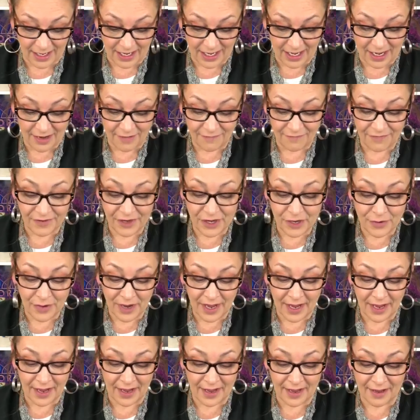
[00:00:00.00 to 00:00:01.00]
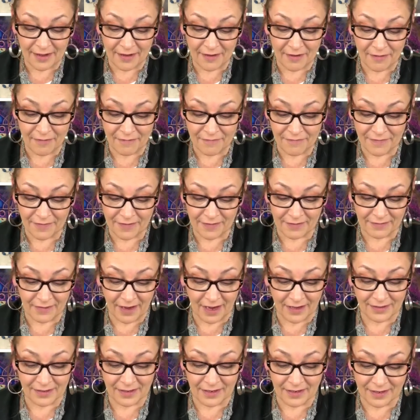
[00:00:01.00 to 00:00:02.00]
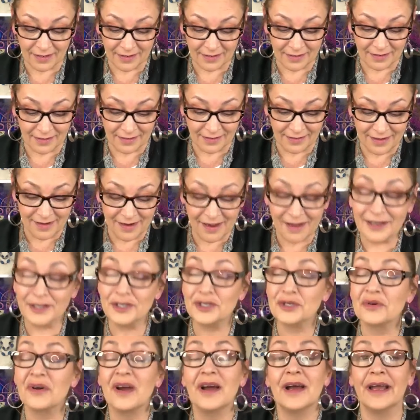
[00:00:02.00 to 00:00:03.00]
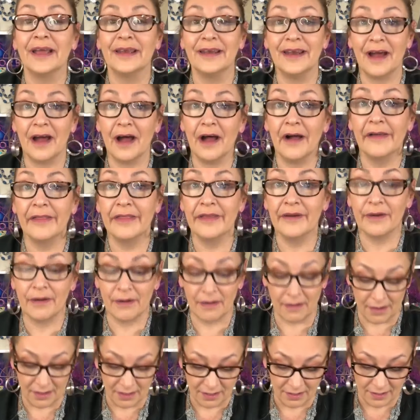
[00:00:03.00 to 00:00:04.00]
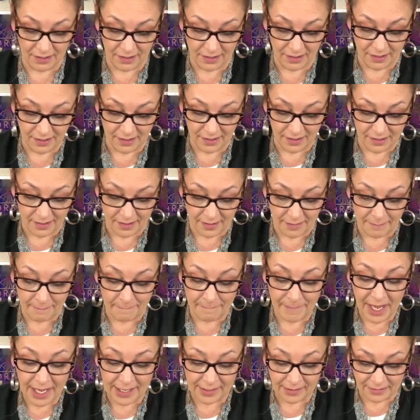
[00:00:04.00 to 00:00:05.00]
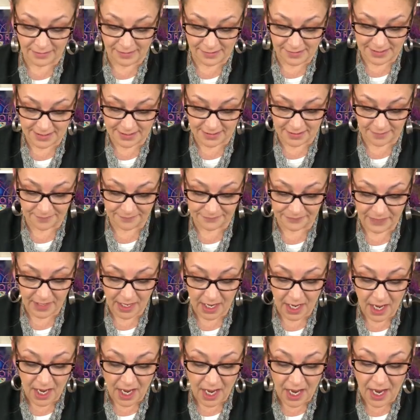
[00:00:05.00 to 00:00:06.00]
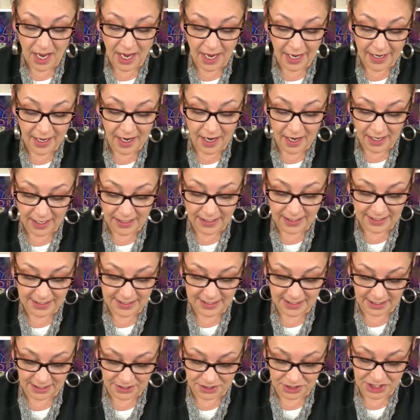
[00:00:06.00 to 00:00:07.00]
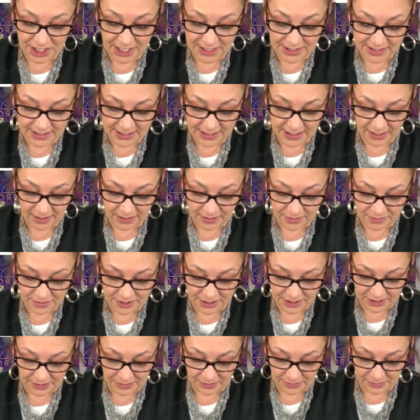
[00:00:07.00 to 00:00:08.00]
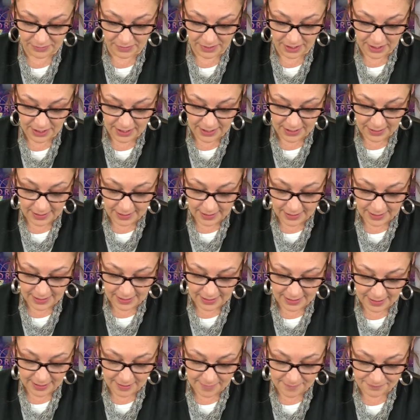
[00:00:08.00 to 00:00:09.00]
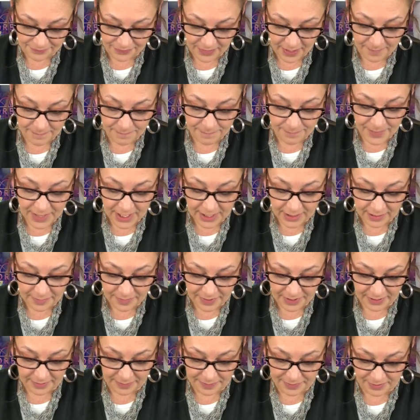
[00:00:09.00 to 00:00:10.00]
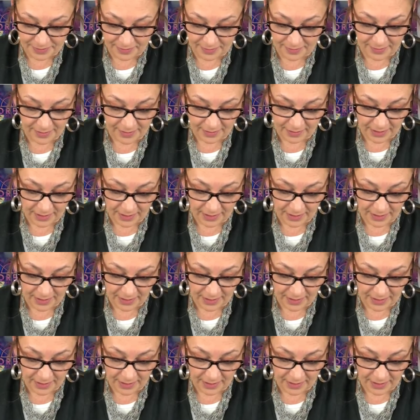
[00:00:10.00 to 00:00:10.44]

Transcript: if you have not tried other metals, I highly suggest that you do. Um, many people,